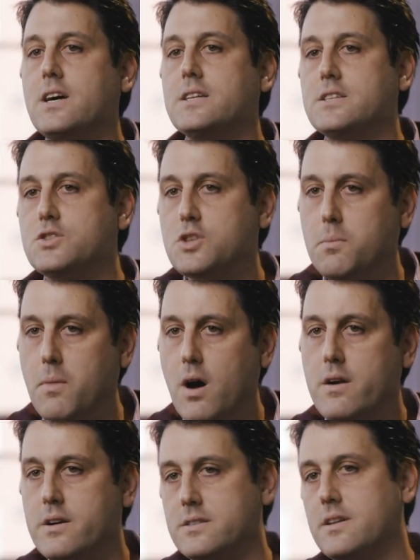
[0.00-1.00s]
on these
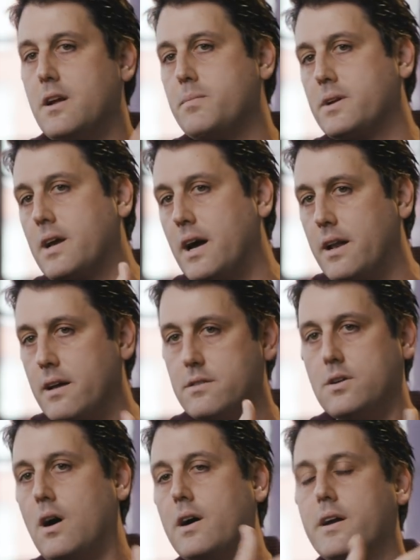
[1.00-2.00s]
commodities that I've been kind of
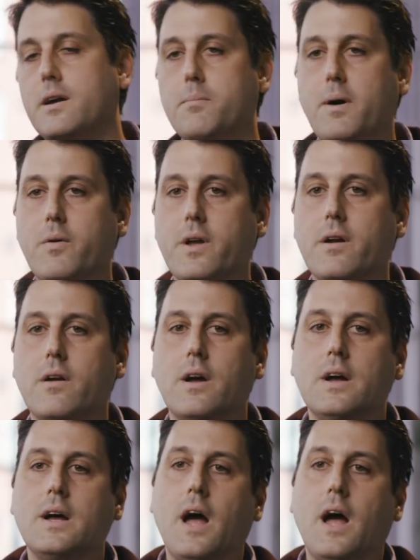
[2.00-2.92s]
talking about here.